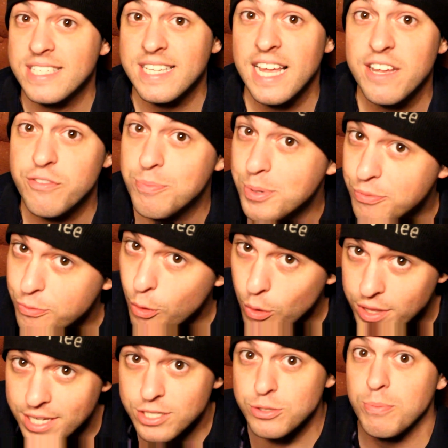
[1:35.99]
safe
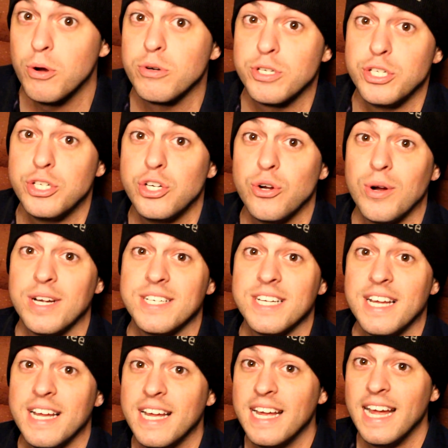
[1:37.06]
before they smoked a
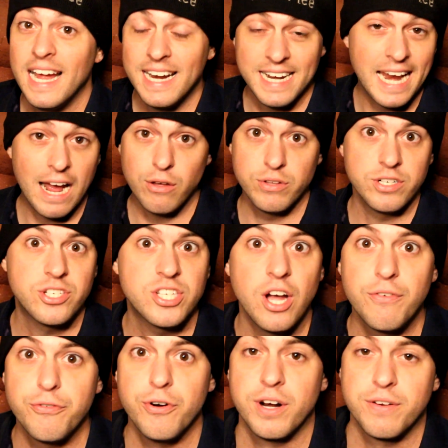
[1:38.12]
joint, and now they're
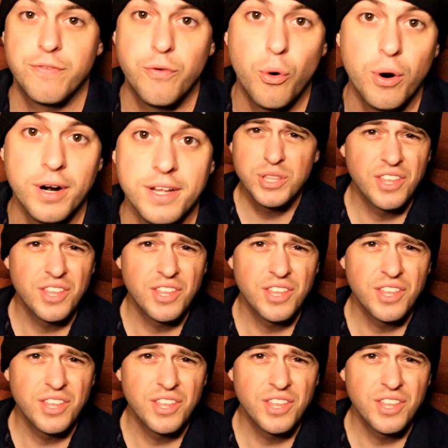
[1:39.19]
suffering for it.